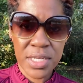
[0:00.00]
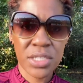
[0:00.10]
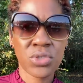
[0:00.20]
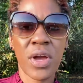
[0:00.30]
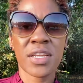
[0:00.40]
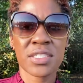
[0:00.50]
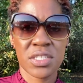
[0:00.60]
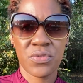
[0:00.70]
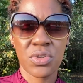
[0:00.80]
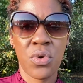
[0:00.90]
He's trying to see
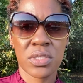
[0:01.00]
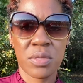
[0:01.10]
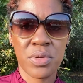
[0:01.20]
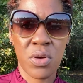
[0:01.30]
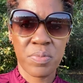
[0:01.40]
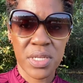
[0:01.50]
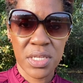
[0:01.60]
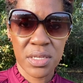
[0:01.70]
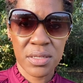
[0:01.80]
if you're going to be obedient.